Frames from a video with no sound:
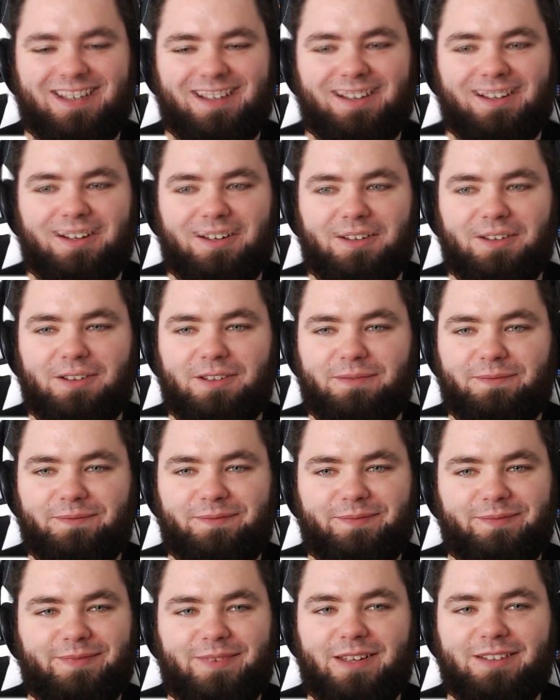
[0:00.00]
Lol.
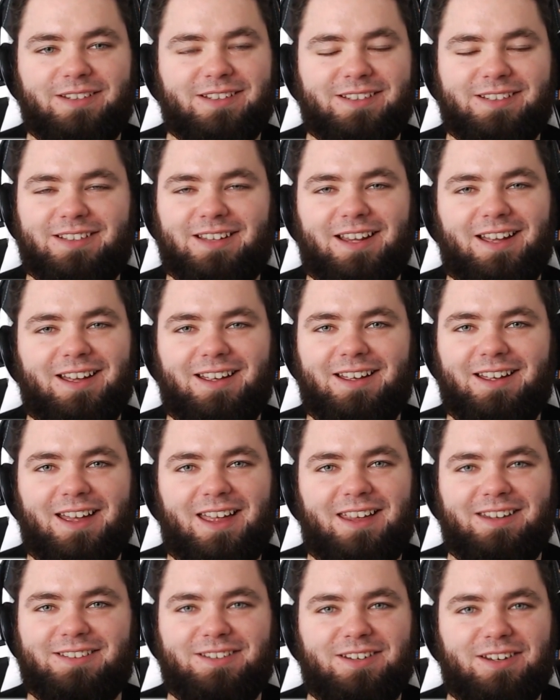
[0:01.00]
I just like,
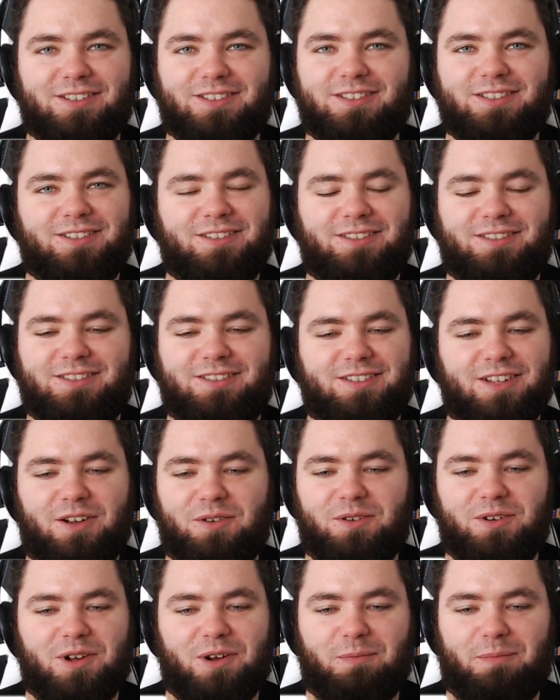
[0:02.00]
he's just
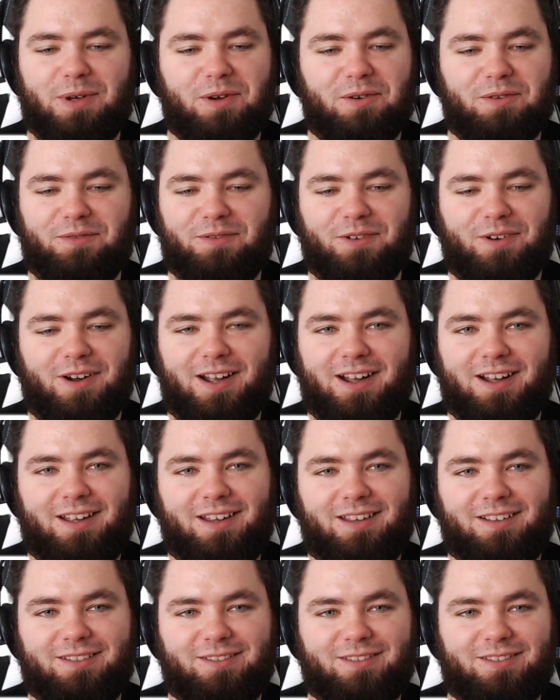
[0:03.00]
so not built for
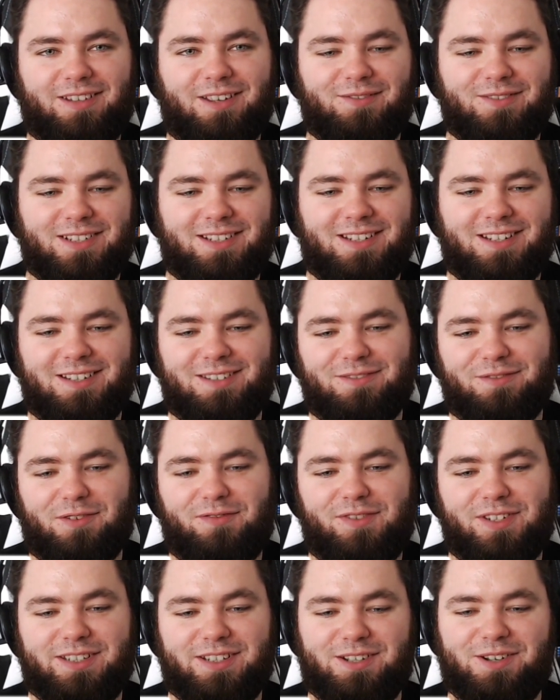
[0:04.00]
activities of a
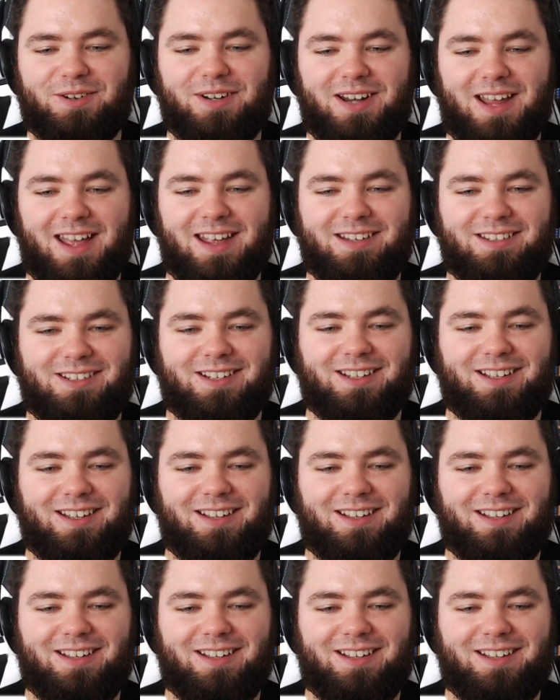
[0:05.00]
physical nature.